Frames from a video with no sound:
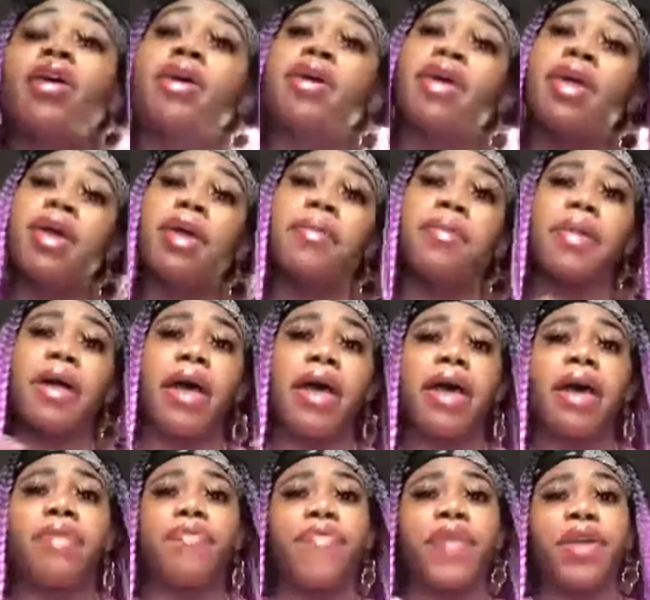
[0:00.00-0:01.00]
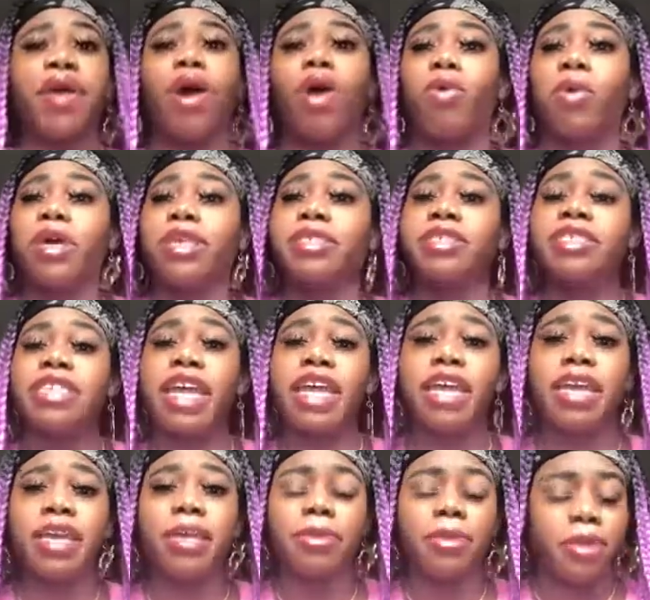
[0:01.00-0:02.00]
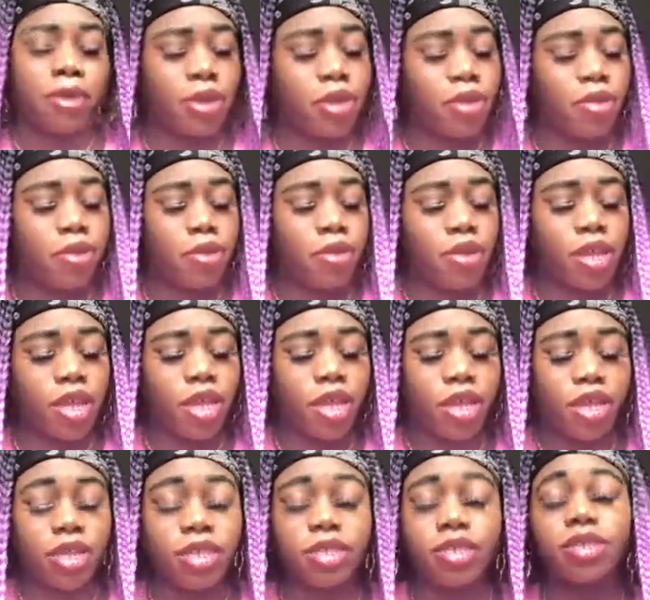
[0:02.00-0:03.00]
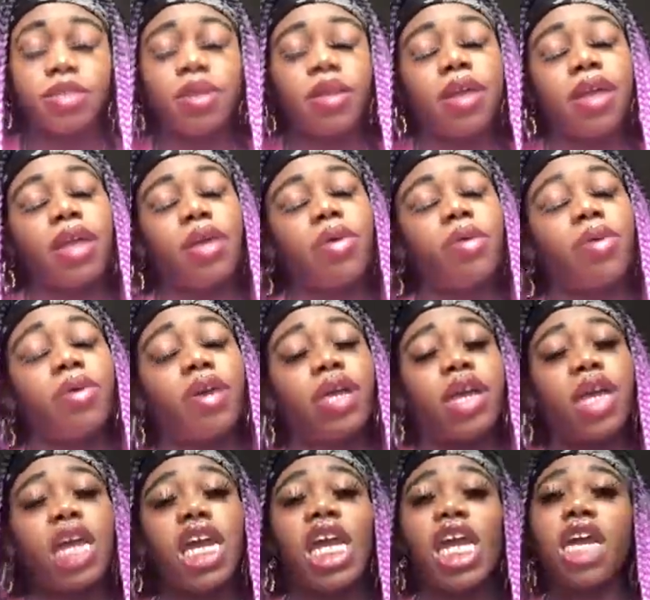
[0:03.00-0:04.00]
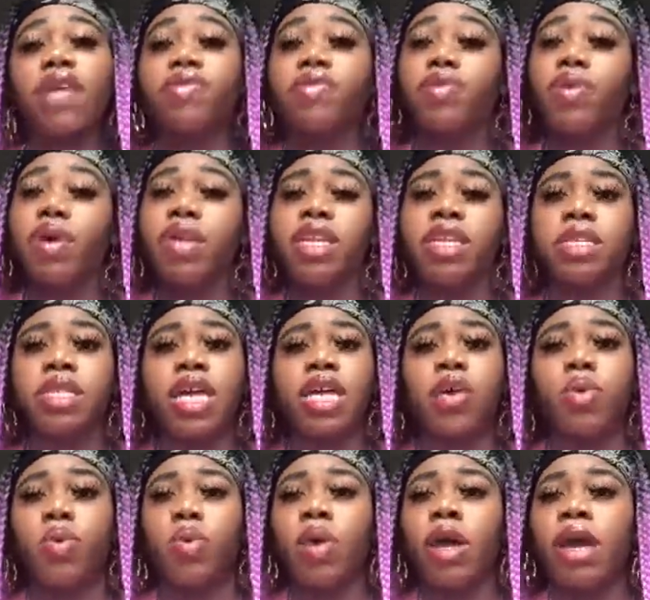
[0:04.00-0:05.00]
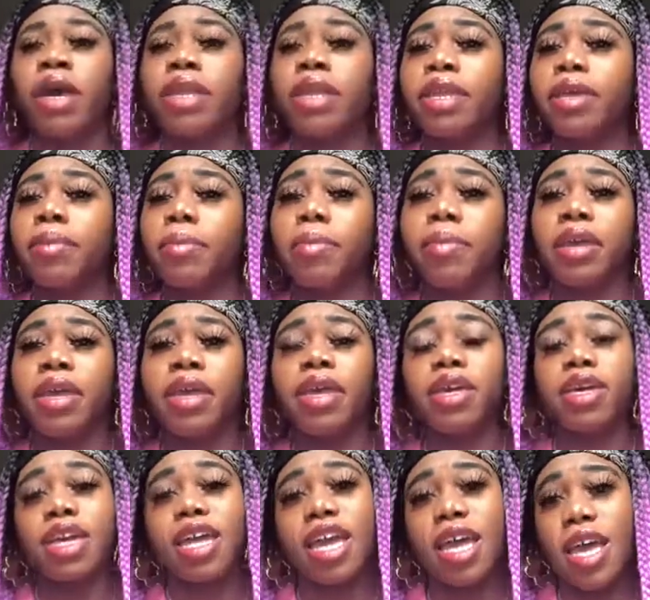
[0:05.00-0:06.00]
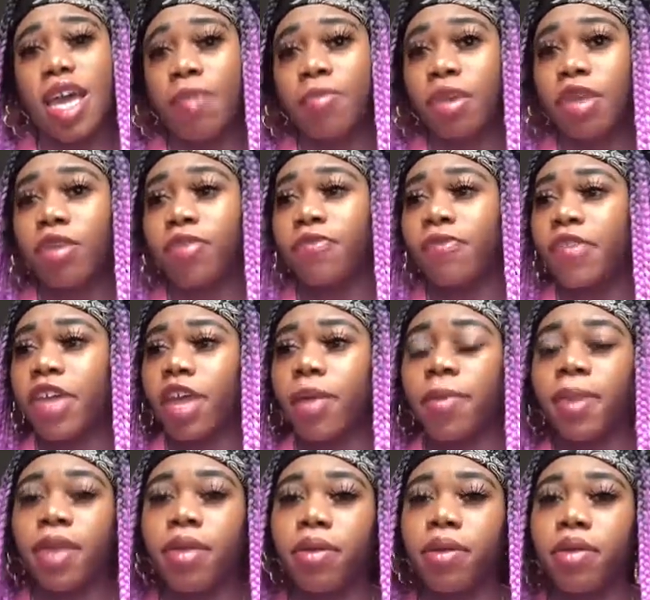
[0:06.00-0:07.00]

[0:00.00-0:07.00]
and that they always saying is everyone is like one big happy family.